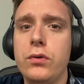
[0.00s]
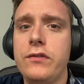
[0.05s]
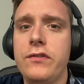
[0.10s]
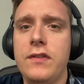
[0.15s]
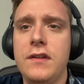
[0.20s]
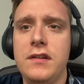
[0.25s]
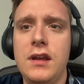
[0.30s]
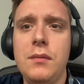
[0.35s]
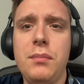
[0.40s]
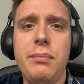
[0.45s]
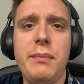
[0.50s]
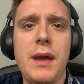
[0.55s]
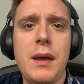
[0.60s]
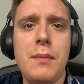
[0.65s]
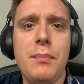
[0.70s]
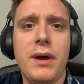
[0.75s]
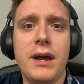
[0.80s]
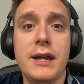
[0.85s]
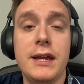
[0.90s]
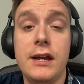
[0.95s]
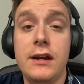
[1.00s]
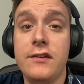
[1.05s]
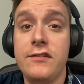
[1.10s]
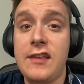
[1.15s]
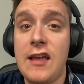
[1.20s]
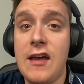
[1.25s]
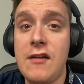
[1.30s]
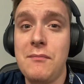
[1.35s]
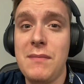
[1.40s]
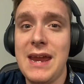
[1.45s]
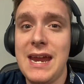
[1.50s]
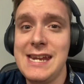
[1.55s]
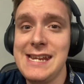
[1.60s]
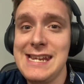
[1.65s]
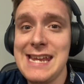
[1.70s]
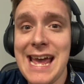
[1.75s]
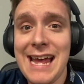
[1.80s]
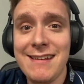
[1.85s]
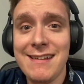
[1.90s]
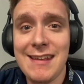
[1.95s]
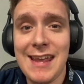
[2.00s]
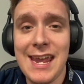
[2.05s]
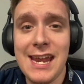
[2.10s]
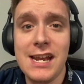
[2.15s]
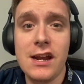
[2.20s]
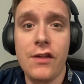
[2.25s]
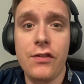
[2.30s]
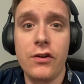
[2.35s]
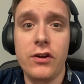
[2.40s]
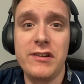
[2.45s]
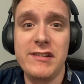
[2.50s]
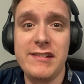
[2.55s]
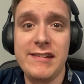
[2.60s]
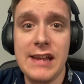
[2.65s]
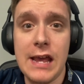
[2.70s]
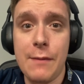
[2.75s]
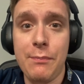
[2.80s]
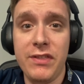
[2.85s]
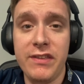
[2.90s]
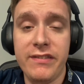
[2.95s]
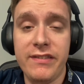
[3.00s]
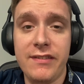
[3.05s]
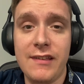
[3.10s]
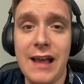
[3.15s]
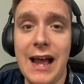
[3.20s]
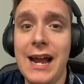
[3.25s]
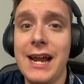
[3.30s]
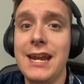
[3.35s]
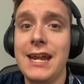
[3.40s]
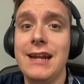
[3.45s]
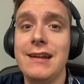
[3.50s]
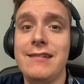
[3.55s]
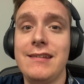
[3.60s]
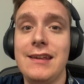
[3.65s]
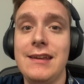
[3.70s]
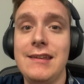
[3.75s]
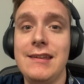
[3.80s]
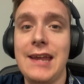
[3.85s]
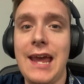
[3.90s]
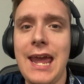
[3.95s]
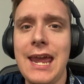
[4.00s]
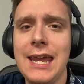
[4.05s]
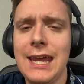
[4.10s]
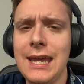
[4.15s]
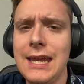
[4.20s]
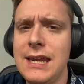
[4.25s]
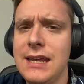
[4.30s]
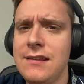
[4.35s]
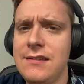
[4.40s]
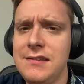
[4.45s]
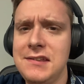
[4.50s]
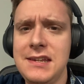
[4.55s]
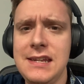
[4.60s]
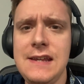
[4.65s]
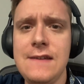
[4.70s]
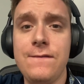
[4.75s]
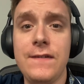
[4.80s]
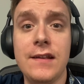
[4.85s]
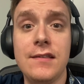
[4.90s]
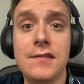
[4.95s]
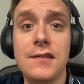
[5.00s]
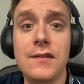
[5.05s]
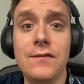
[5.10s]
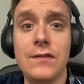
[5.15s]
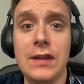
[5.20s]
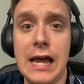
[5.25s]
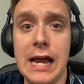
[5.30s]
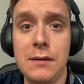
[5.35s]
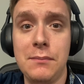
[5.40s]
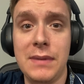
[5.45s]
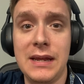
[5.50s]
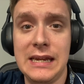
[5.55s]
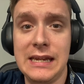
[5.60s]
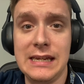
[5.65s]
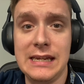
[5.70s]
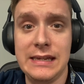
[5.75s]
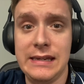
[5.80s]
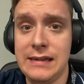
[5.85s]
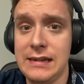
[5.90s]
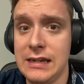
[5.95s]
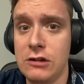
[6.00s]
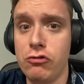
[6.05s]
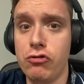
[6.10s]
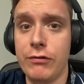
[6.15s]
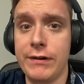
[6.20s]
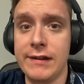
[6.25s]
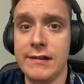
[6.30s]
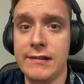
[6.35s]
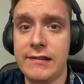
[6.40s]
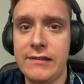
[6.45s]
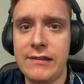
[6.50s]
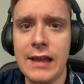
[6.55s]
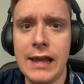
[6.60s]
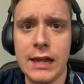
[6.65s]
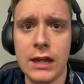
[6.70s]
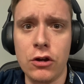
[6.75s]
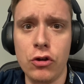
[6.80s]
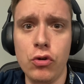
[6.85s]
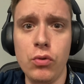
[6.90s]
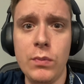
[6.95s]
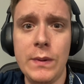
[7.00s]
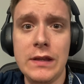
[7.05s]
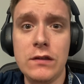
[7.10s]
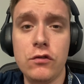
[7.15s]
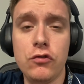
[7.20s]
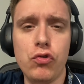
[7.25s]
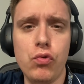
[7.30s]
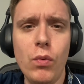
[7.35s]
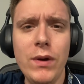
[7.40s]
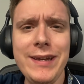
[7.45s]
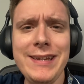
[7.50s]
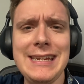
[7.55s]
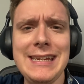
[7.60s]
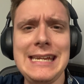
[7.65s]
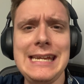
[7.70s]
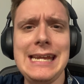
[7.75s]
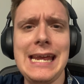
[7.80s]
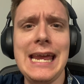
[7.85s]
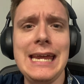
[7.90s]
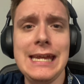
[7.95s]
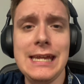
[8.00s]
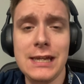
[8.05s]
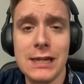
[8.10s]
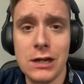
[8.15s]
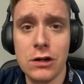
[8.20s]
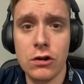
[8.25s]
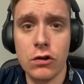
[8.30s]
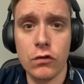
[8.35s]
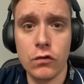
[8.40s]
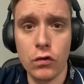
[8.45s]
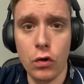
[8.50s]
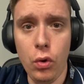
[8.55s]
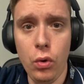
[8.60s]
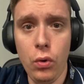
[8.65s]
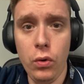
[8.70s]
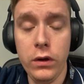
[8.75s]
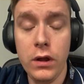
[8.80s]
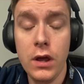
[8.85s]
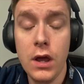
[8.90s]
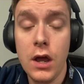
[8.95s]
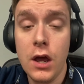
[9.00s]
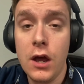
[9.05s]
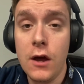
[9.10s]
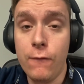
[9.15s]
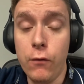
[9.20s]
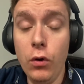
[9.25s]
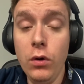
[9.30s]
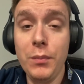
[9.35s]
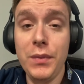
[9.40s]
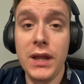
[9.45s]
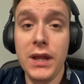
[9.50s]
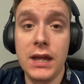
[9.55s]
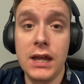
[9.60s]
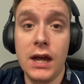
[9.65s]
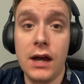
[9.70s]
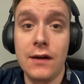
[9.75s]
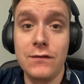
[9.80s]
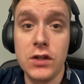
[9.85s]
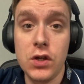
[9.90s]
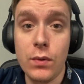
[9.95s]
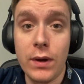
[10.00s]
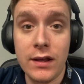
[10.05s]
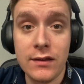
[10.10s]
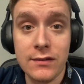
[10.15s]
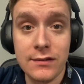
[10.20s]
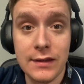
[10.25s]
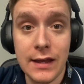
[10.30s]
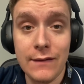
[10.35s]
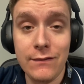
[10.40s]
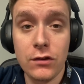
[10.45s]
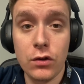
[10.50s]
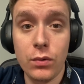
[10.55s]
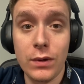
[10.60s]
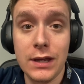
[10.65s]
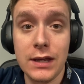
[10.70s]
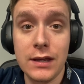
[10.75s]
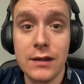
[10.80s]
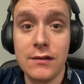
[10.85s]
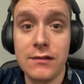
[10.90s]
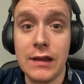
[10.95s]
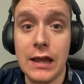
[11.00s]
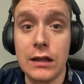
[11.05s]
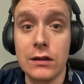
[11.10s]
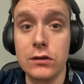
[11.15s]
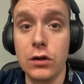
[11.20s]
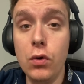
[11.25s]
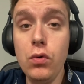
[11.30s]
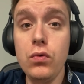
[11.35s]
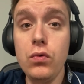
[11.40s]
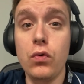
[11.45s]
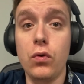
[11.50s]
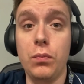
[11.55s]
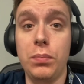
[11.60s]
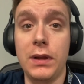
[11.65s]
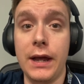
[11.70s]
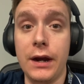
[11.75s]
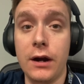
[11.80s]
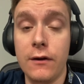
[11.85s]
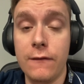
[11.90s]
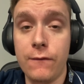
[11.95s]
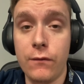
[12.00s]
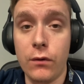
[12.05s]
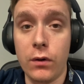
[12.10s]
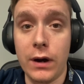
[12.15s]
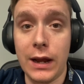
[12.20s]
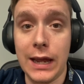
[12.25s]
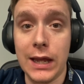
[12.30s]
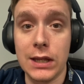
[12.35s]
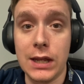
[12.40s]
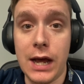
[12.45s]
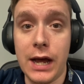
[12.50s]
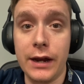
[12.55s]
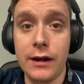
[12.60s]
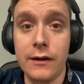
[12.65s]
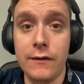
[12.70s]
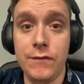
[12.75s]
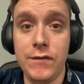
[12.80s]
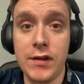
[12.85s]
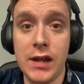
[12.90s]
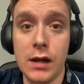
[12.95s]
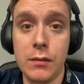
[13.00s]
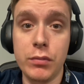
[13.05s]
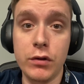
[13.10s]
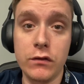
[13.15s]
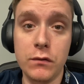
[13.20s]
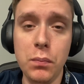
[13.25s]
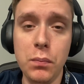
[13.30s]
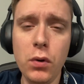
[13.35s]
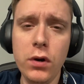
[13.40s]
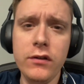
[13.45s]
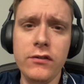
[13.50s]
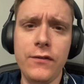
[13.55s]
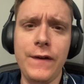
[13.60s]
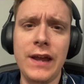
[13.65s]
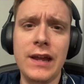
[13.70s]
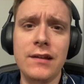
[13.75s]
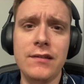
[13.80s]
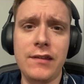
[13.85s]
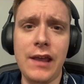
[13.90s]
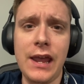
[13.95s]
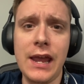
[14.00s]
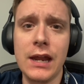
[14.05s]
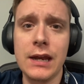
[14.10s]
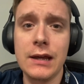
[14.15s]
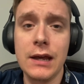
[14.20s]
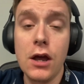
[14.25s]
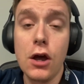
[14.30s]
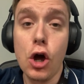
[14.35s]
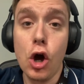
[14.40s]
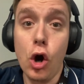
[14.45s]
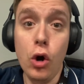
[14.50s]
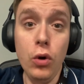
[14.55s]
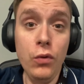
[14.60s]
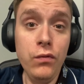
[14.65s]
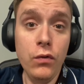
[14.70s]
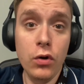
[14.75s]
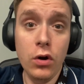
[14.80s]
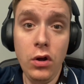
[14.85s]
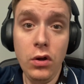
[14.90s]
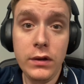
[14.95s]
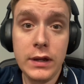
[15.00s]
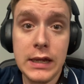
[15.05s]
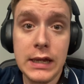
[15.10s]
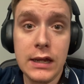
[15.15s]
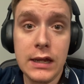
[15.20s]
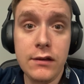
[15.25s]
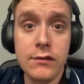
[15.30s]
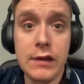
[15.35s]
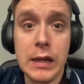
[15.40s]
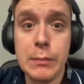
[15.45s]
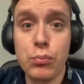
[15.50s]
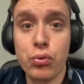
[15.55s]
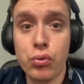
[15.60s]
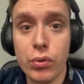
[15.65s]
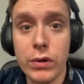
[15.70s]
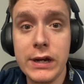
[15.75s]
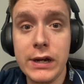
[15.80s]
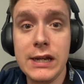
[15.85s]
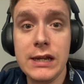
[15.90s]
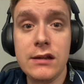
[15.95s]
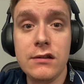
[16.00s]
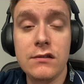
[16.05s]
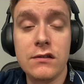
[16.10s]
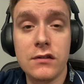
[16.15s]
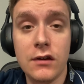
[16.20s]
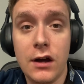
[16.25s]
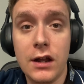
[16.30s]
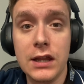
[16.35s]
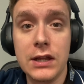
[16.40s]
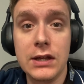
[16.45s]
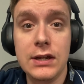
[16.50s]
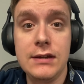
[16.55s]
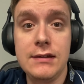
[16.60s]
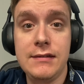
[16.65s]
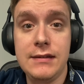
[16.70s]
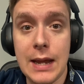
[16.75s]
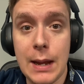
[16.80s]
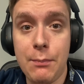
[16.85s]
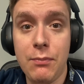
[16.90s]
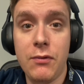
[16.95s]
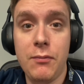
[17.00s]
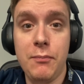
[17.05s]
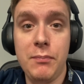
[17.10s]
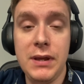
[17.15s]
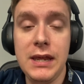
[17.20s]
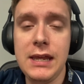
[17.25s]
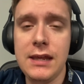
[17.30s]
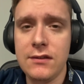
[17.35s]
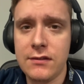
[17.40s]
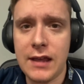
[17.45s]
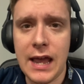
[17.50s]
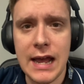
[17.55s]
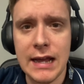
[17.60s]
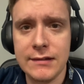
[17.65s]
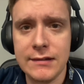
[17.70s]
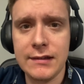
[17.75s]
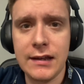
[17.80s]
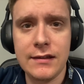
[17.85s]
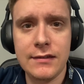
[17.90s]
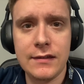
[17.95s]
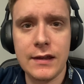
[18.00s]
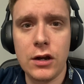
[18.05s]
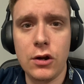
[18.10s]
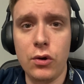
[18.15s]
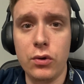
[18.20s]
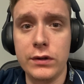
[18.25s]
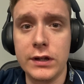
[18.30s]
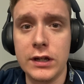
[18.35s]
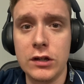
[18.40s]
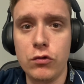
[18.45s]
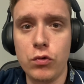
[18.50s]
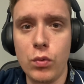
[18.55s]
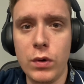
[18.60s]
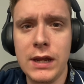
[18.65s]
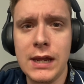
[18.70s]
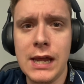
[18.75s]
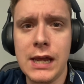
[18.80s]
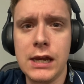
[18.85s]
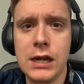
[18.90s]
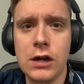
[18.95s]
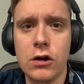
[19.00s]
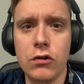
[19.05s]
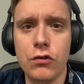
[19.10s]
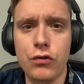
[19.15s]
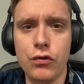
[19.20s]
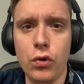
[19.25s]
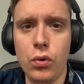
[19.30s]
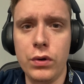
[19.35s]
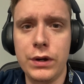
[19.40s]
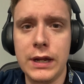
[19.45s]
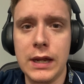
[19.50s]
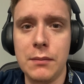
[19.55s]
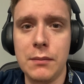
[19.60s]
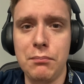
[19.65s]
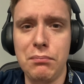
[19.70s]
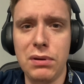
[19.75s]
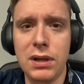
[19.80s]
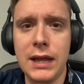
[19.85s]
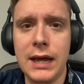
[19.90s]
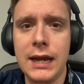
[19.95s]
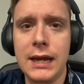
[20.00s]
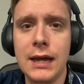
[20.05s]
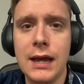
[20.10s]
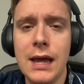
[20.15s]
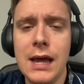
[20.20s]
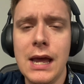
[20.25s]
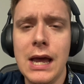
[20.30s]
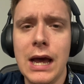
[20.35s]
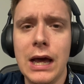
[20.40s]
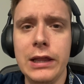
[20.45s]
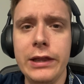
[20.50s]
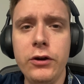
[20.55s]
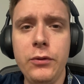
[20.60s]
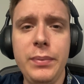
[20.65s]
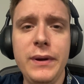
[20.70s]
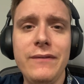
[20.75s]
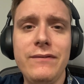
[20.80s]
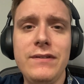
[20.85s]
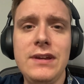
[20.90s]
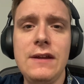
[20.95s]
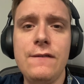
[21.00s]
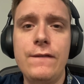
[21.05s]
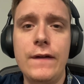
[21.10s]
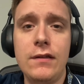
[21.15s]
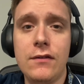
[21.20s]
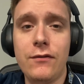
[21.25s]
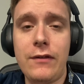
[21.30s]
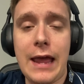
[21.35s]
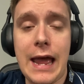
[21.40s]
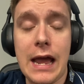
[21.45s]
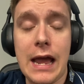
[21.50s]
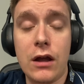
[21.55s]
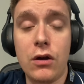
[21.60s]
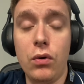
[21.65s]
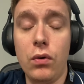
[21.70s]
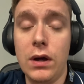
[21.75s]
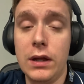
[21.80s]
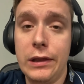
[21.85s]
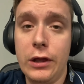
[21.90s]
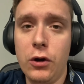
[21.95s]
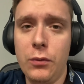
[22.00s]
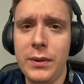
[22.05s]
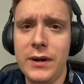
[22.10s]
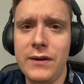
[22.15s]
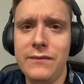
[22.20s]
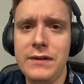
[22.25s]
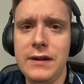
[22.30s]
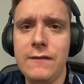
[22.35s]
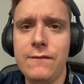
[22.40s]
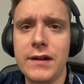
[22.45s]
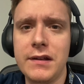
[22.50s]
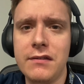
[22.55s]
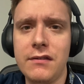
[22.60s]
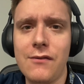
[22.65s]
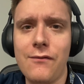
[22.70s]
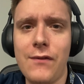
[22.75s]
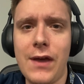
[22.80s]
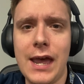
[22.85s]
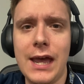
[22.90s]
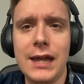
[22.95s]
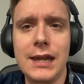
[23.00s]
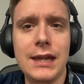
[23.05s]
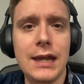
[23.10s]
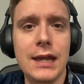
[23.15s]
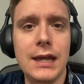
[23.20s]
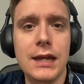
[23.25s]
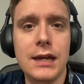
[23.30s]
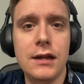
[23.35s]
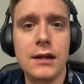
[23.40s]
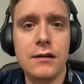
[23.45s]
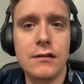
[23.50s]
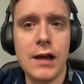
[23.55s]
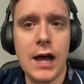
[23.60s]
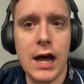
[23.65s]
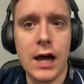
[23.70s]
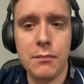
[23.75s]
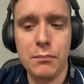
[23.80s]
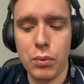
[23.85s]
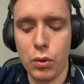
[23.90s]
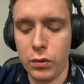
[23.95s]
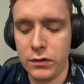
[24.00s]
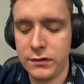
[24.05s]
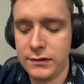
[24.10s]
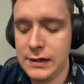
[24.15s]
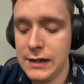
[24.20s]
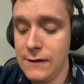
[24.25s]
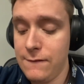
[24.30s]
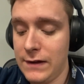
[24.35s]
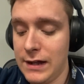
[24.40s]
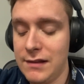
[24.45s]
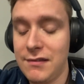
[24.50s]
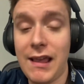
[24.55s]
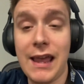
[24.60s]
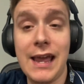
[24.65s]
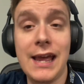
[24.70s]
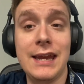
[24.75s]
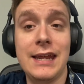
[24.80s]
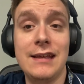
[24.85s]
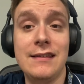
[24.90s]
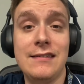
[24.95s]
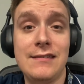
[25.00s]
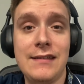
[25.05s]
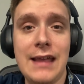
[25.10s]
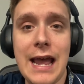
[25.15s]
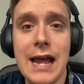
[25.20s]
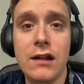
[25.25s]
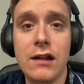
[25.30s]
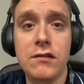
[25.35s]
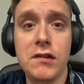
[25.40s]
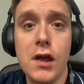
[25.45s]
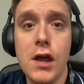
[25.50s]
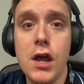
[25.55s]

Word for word: The Tampa Bay Buccaneers have made yet another depth signing. Today it is defensive lineman Deadrin Senat, who is twenty-eight years old, formerly of U S F, so he is a local player for a lot of Tampa sports fans, and overall he is a pretty solid depth piece. As I said, only twenty-eight years old, can play a little bit of defensive tackle, a little bit of defensive end in Todd Bowles' defense, and his stats